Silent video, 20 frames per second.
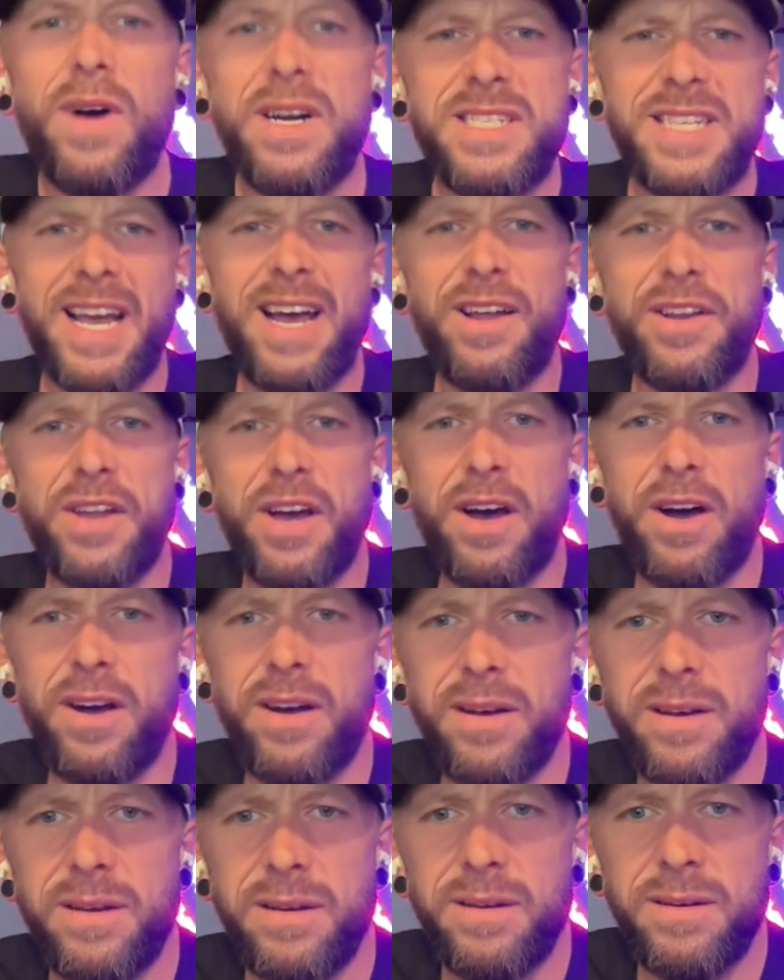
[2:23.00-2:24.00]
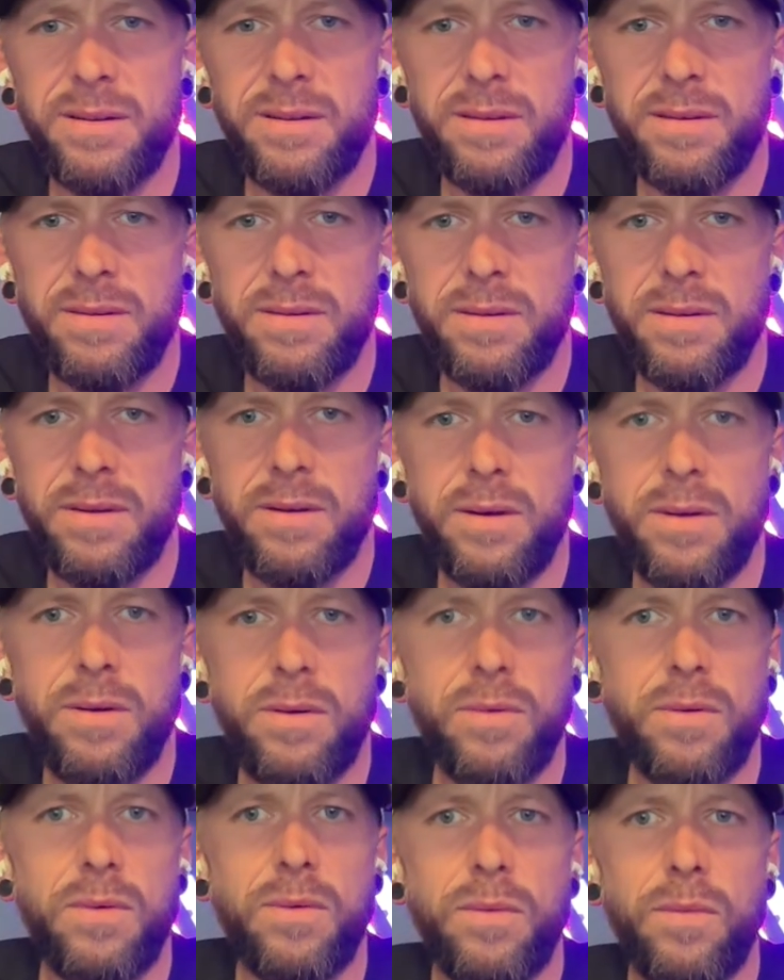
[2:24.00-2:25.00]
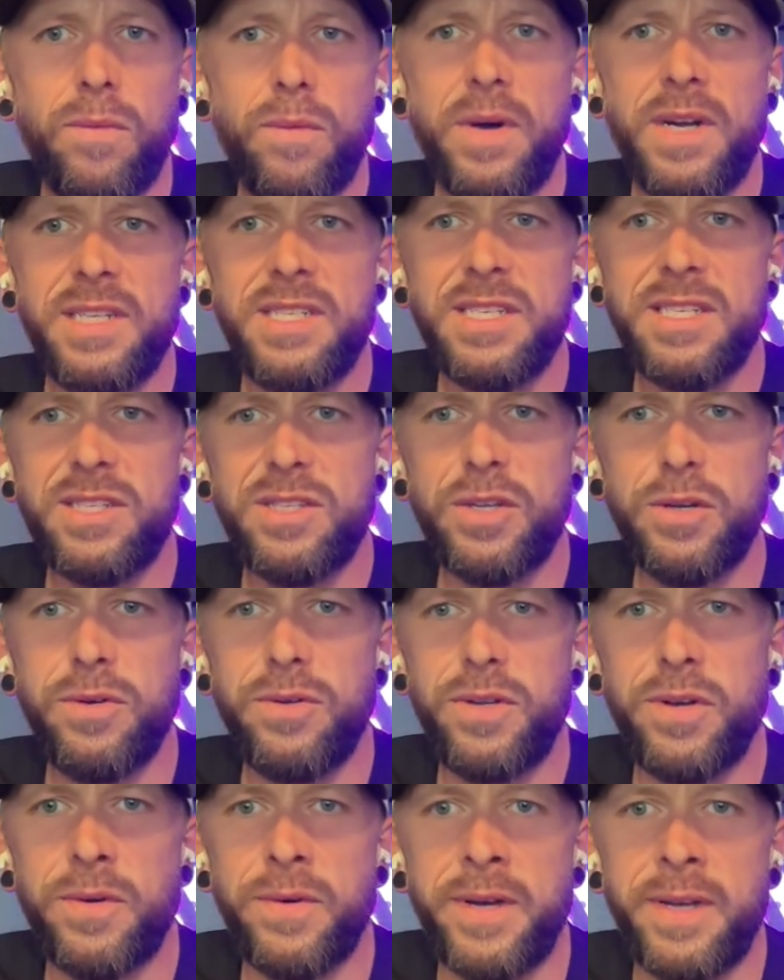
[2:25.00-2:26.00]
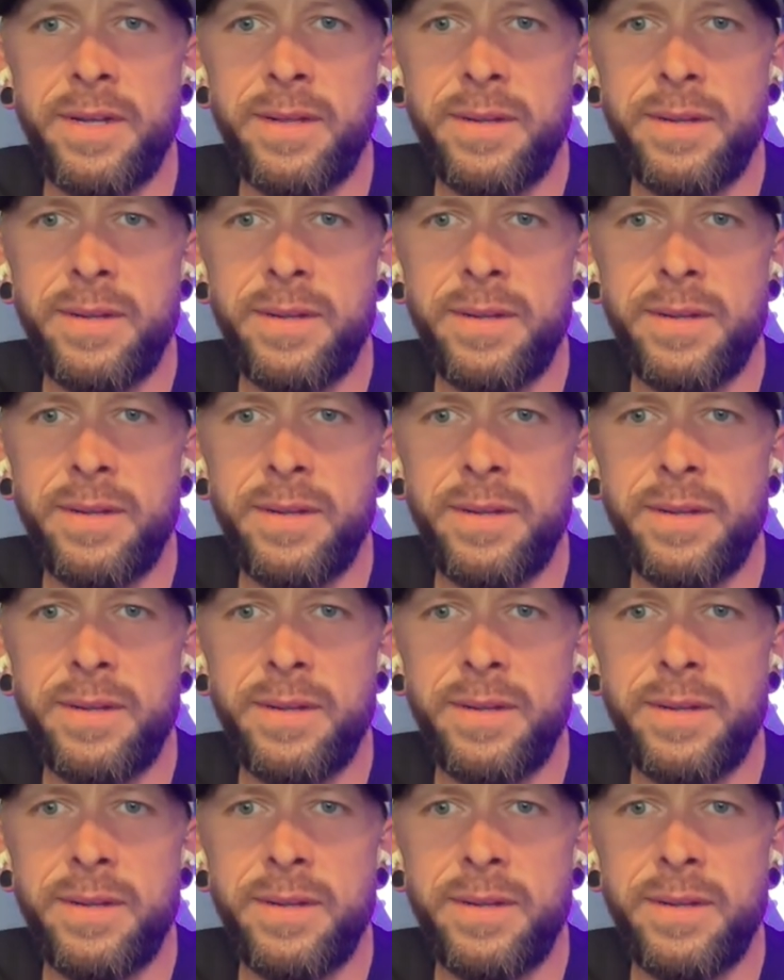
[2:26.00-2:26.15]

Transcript: Watch out, dog. What is this dude doing?